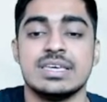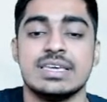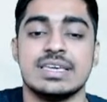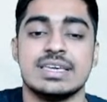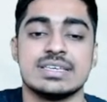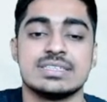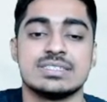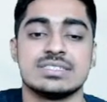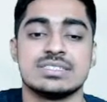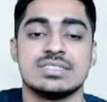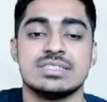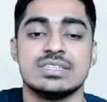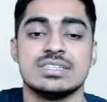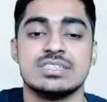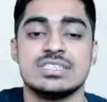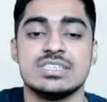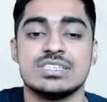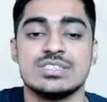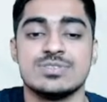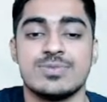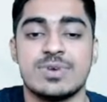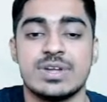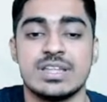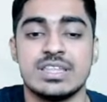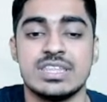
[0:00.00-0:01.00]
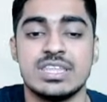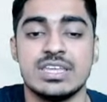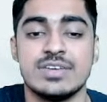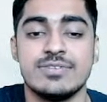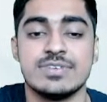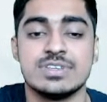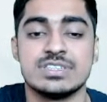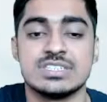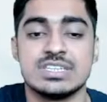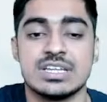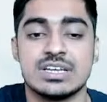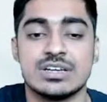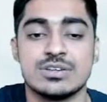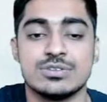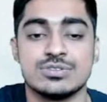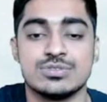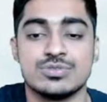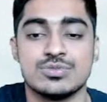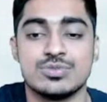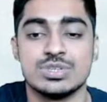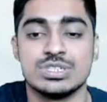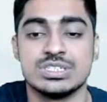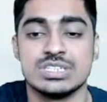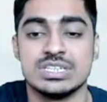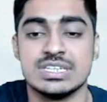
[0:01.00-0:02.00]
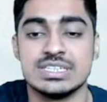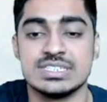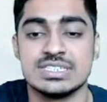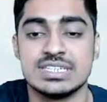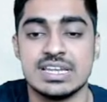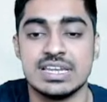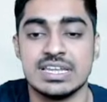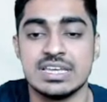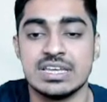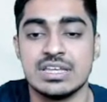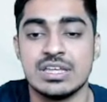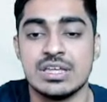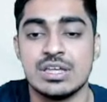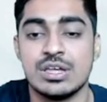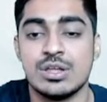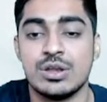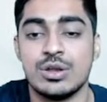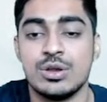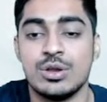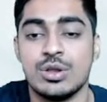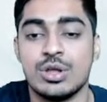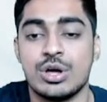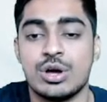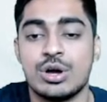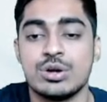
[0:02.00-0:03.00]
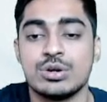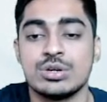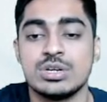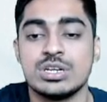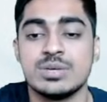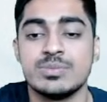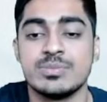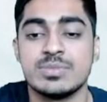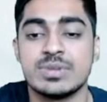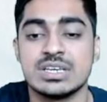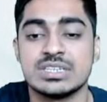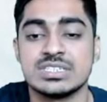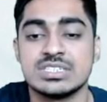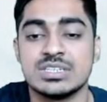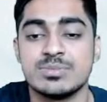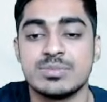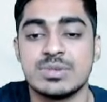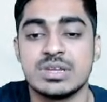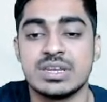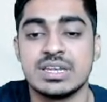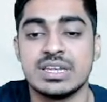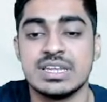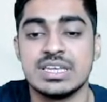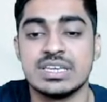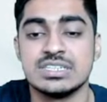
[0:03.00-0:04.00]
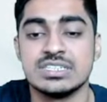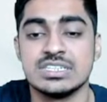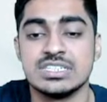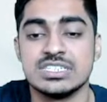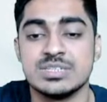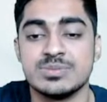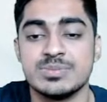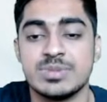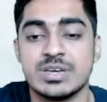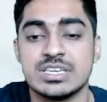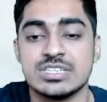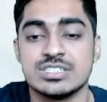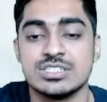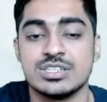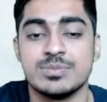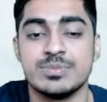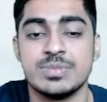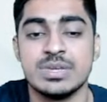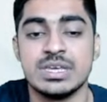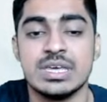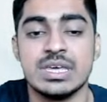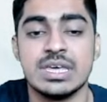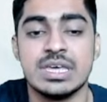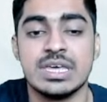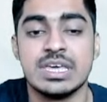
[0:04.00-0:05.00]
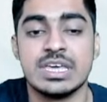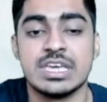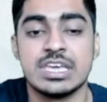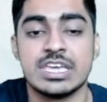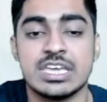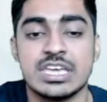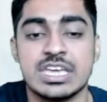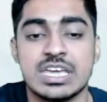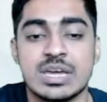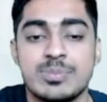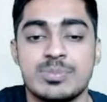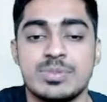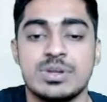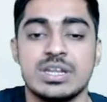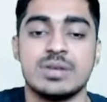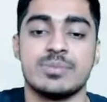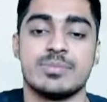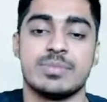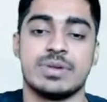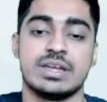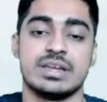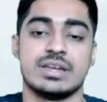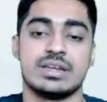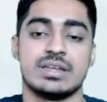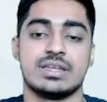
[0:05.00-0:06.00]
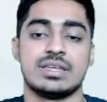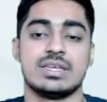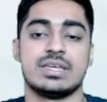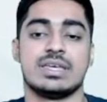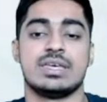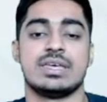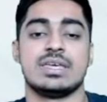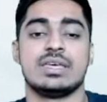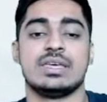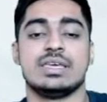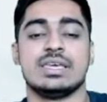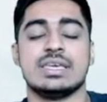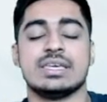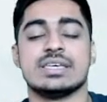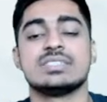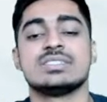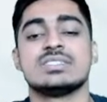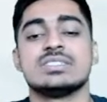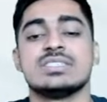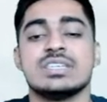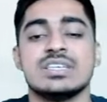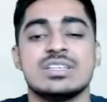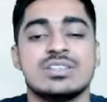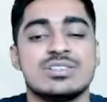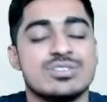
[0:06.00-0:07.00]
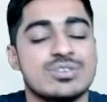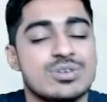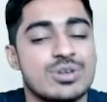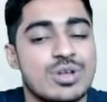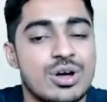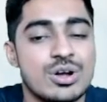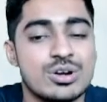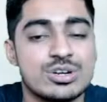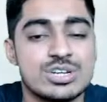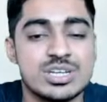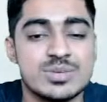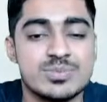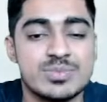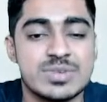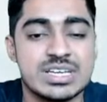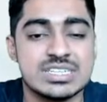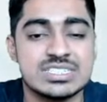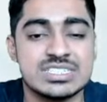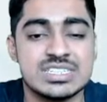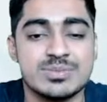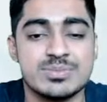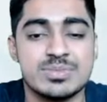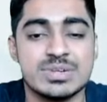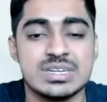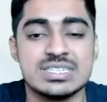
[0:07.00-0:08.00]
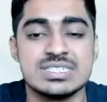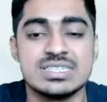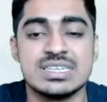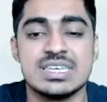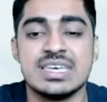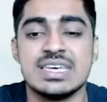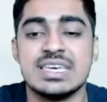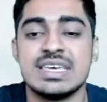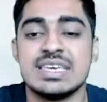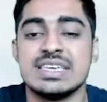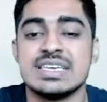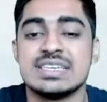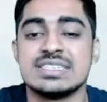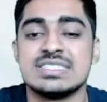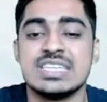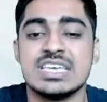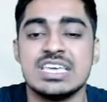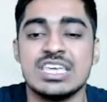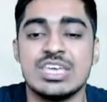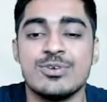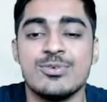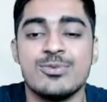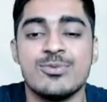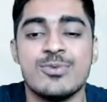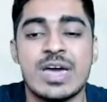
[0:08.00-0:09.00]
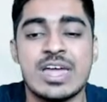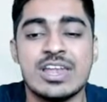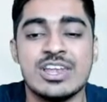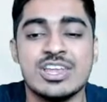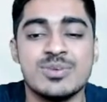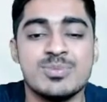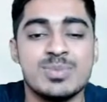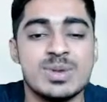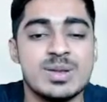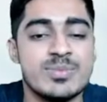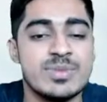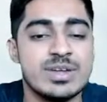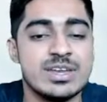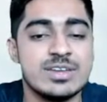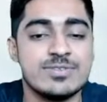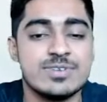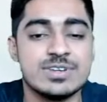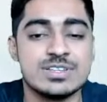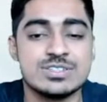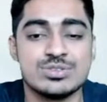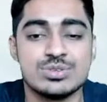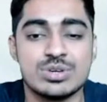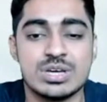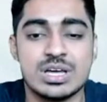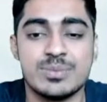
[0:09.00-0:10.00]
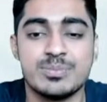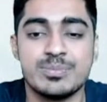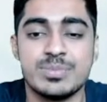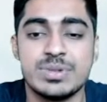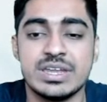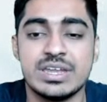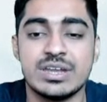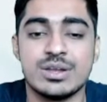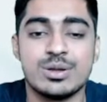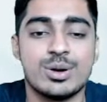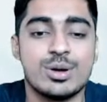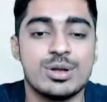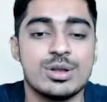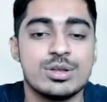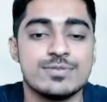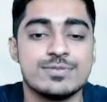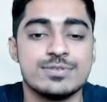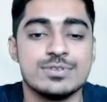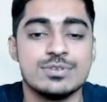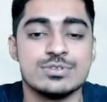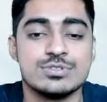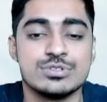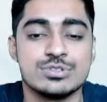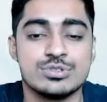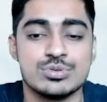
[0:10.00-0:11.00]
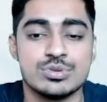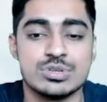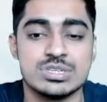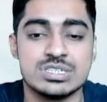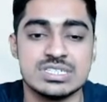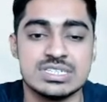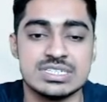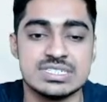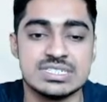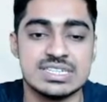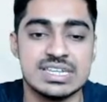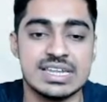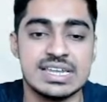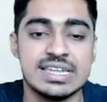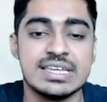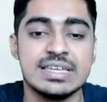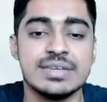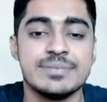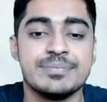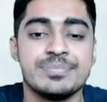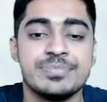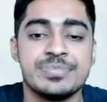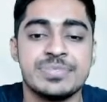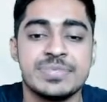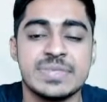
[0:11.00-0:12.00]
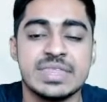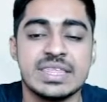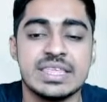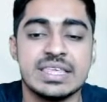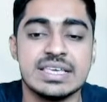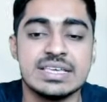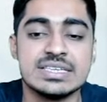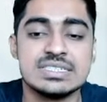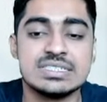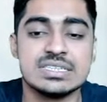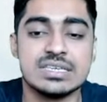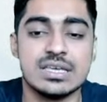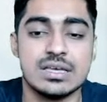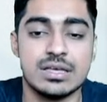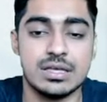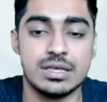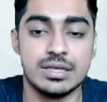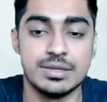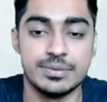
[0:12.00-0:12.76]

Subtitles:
Yes, this is one thing which the question is telling. Long-term customer relationship has to be kept in mind. Yes, so long-term customers, yes, they give valuable benefits to company and all of those stories is telling. Yes,